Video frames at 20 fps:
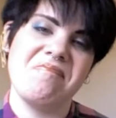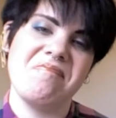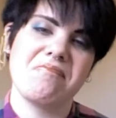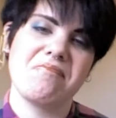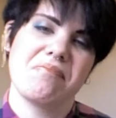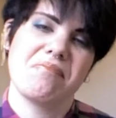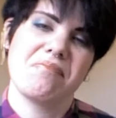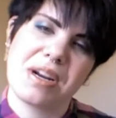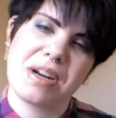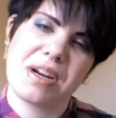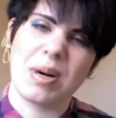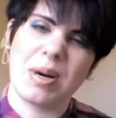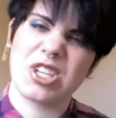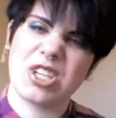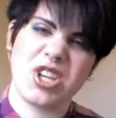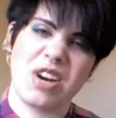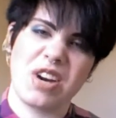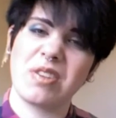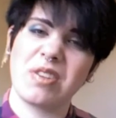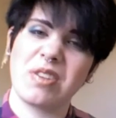pretty much
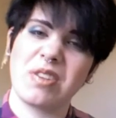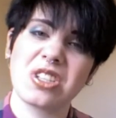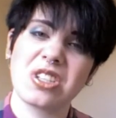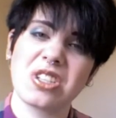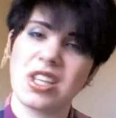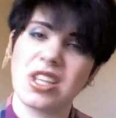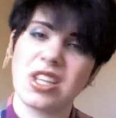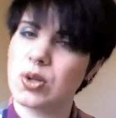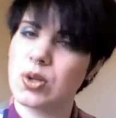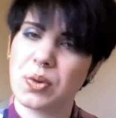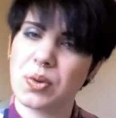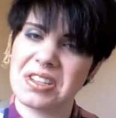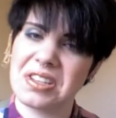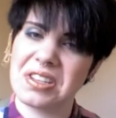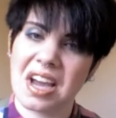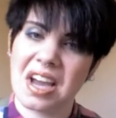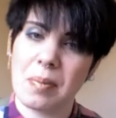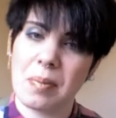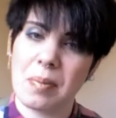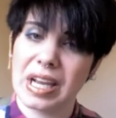never see the twist
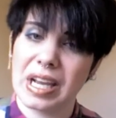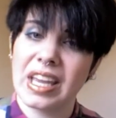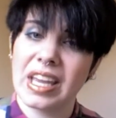coming.